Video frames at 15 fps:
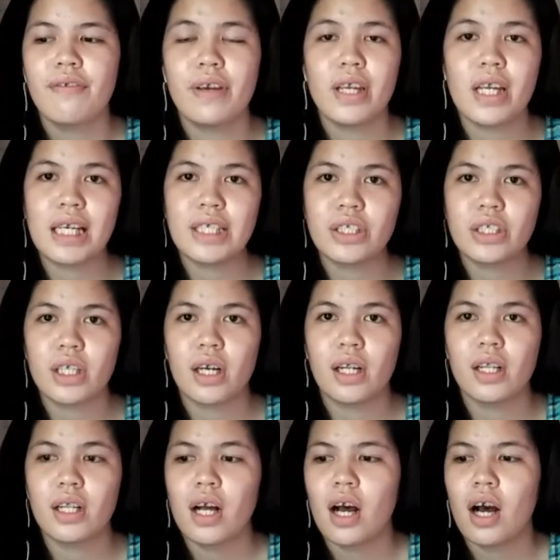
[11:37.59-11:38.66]

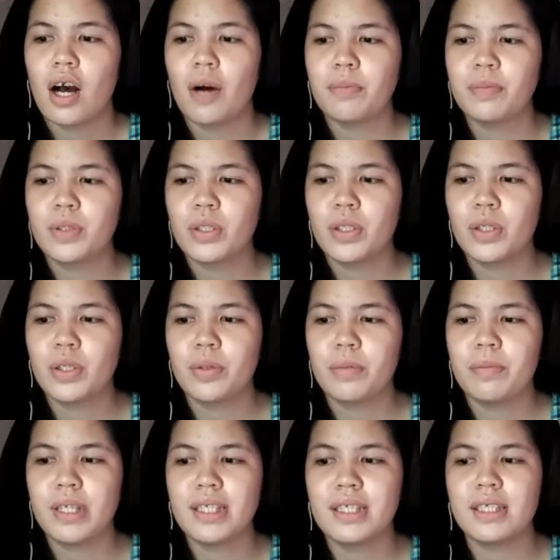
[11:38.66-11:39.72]
financial
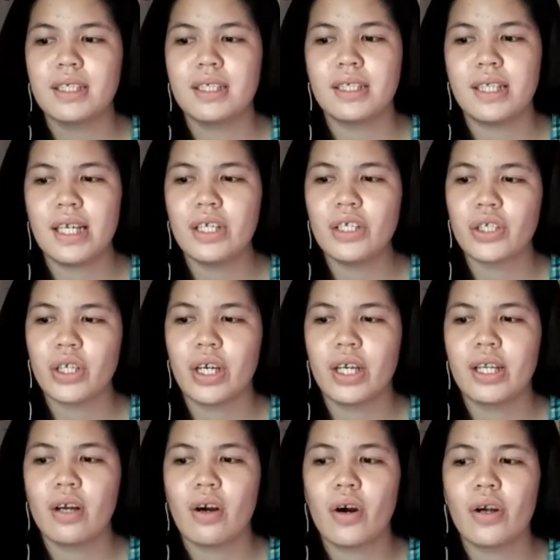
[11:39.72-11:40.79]
optimization